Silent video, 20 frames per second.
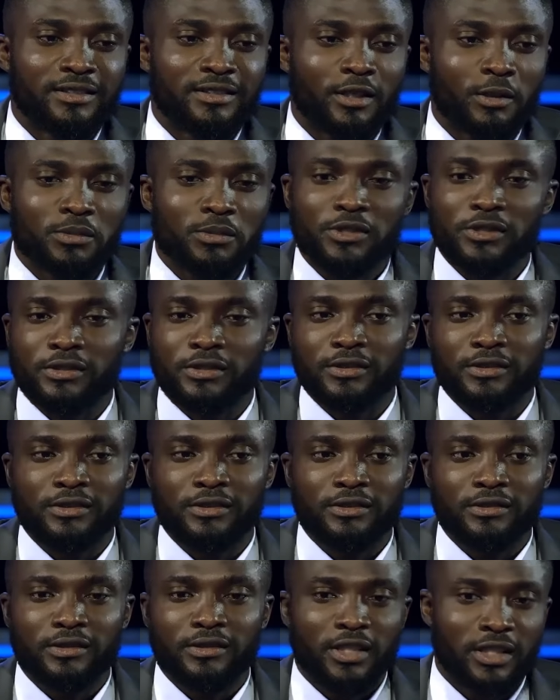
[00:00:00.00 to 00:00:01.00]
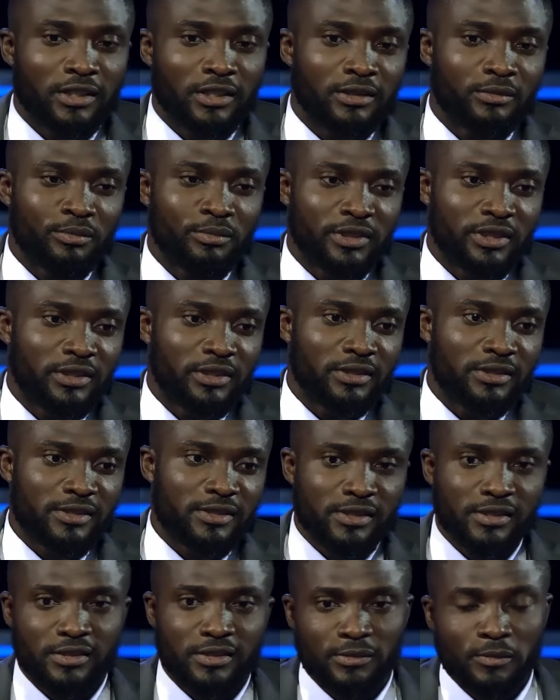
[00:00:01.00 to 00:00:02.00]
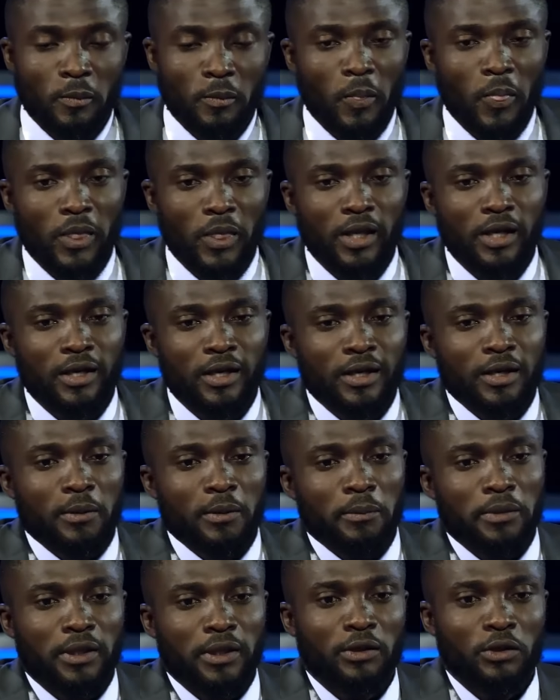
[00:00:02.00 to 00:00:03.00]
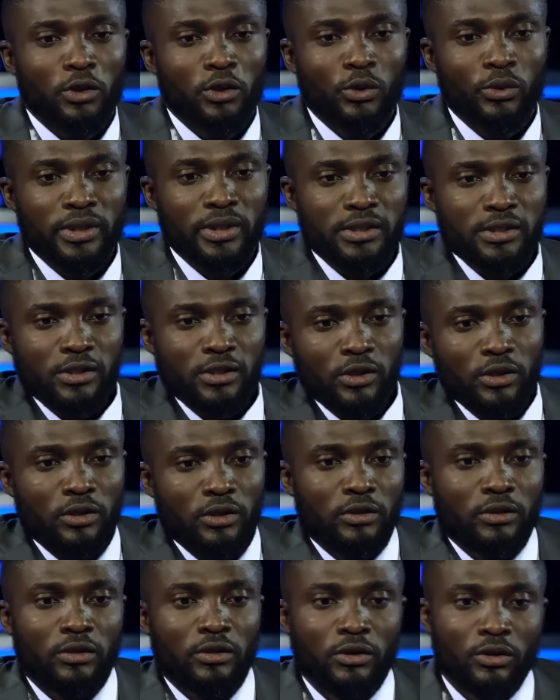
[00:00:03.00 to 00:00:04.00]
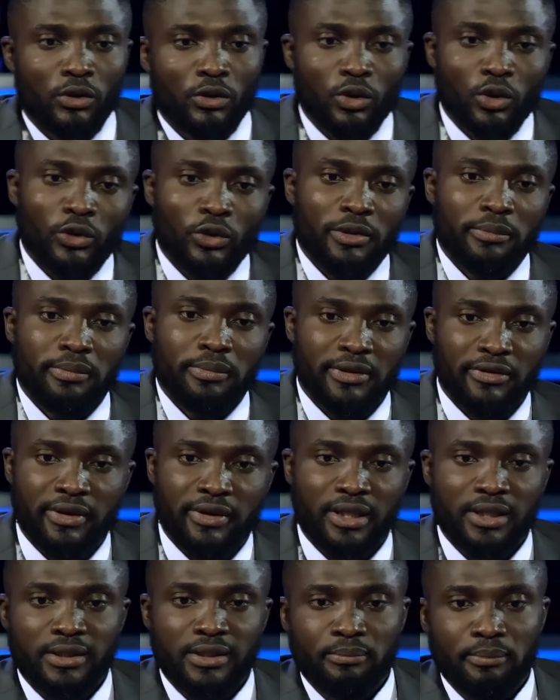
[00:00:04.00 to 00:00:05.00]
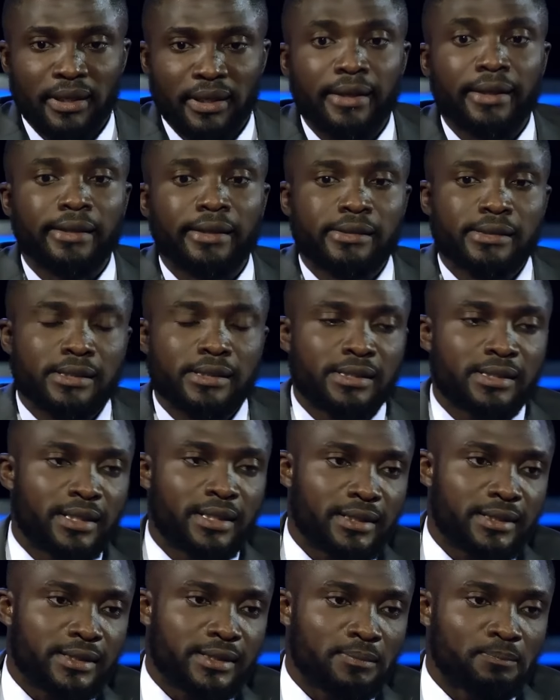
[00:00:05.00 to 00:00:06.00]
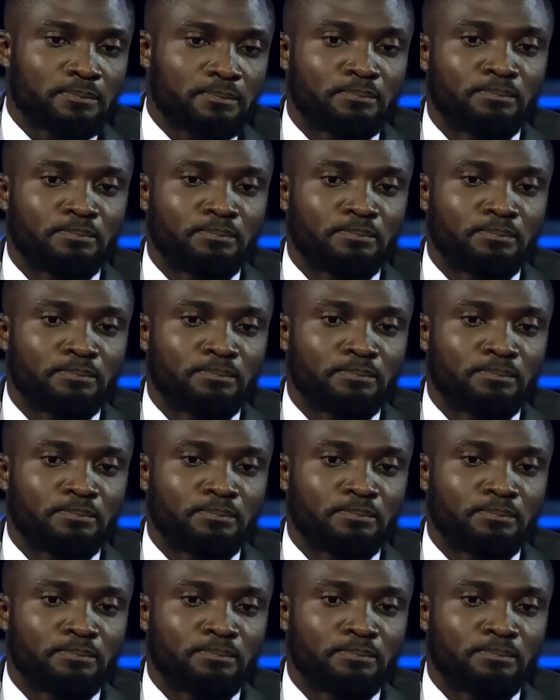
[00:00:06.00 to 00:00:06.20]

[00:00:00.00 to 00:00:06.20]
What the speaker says: option A, B, C. But I'll go with Oloibiri, Bayelsa State.